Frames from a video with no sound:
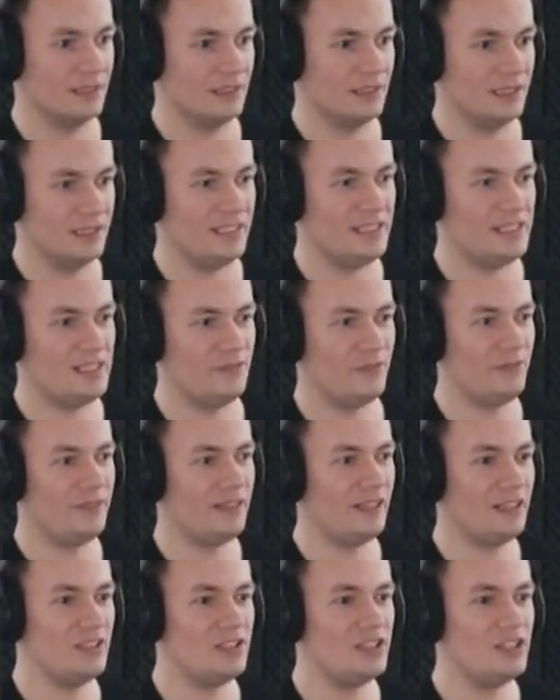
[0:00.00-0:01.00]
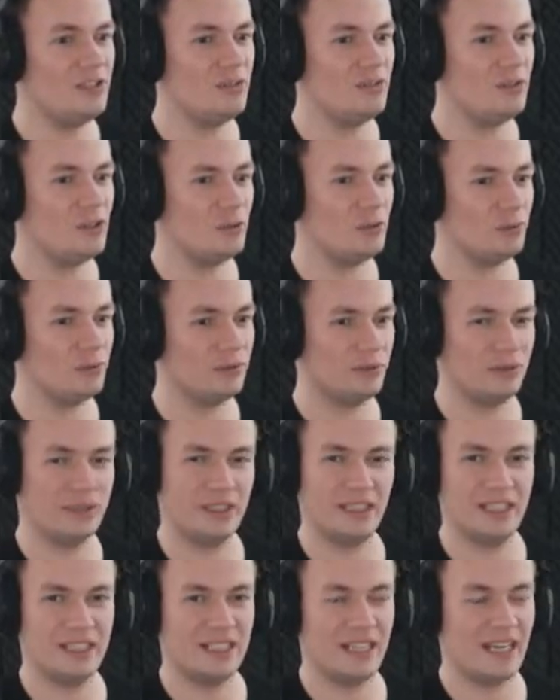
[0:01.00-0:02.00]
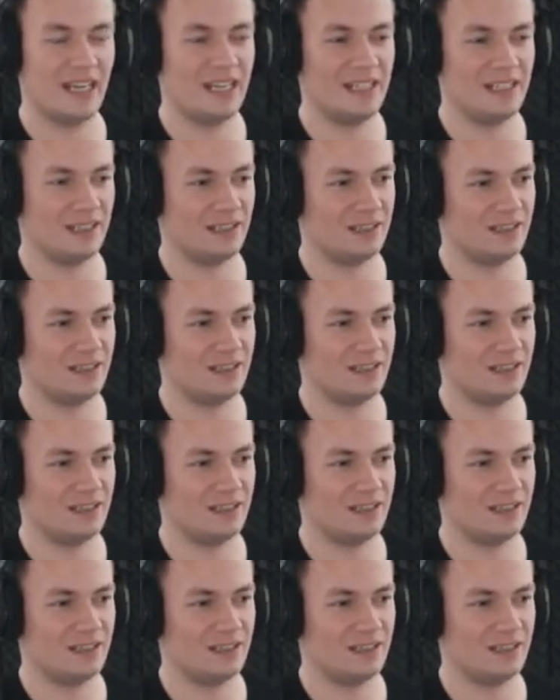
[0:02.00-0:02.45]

It is a very unusual looking inhaler.